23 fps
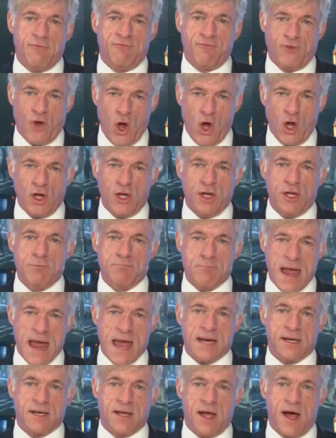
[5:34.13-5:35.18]
Fallen
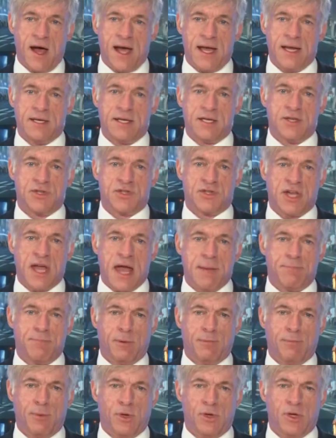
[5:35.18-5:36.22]
mankind is
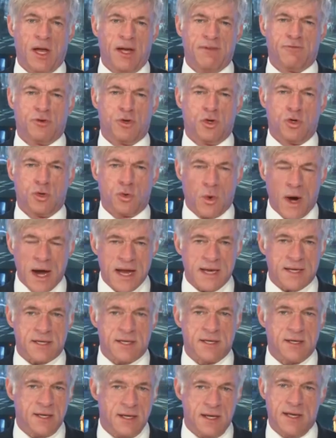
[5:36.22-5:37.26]
capable of
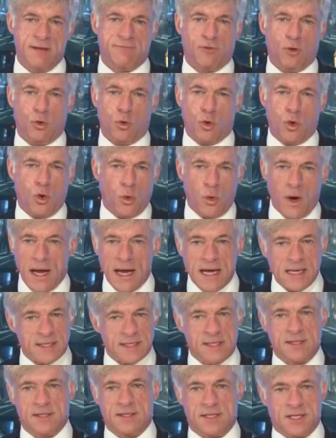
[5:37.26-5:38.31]
great evil,
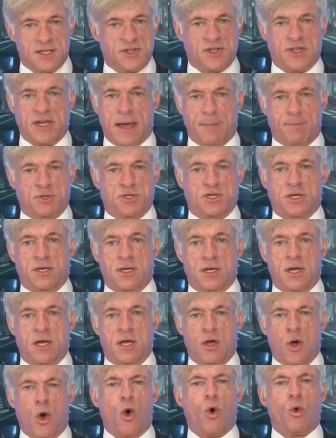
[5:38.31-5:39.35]
great deception,
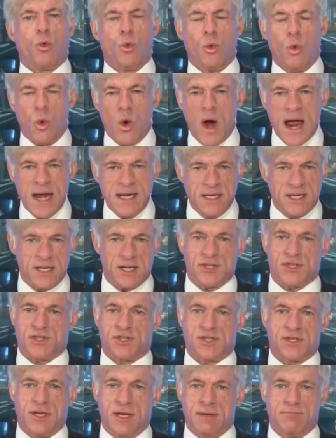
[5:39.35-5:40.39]

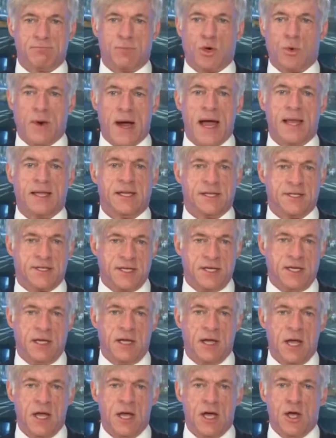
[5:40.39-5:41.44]
horrendous
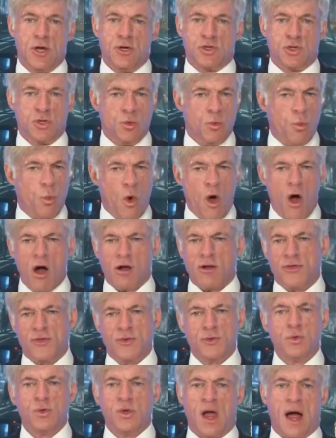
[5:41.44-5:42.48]
immorality. To walk
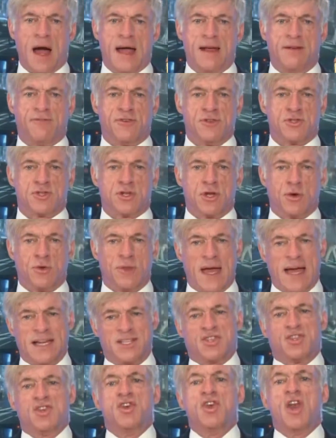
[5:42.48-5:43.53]
through life as though
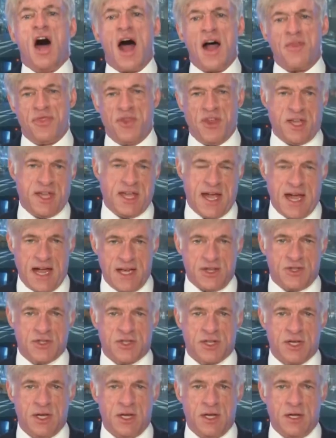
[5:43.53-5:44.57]
that's not the
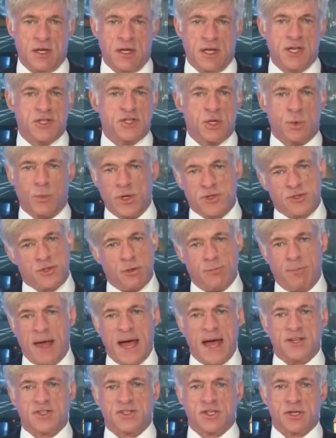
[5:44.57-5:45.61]
case is to whistle
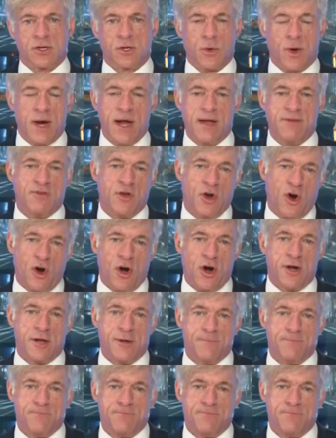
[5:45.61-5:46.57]
past the graveyard.